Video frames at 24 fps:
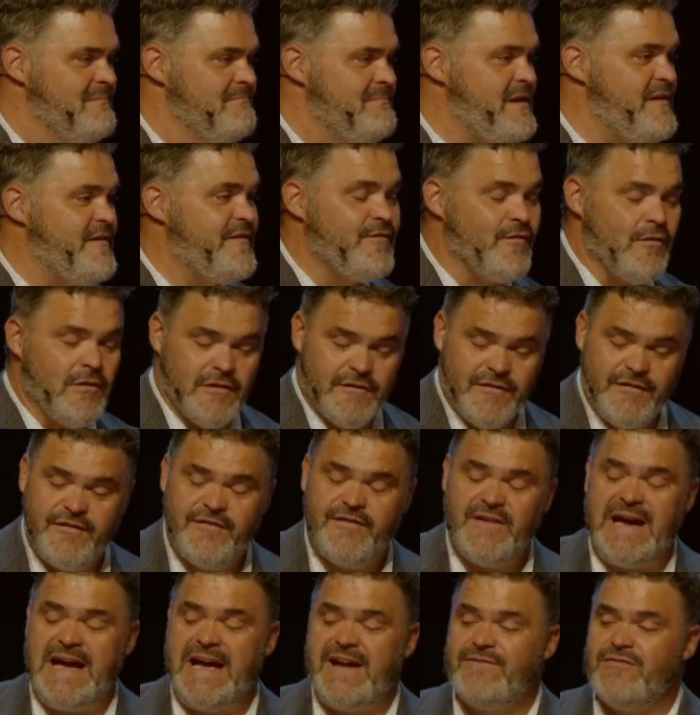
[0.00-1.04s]
Before
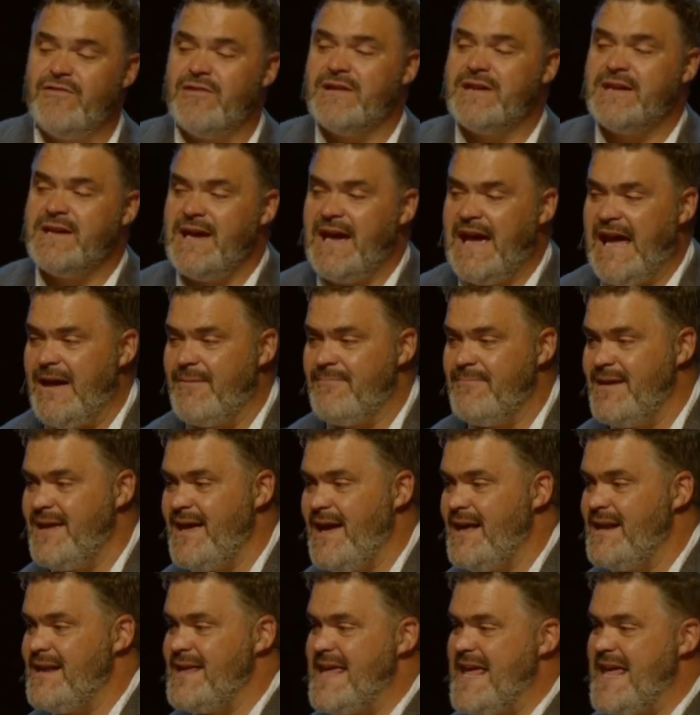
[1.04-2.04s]
favor came in,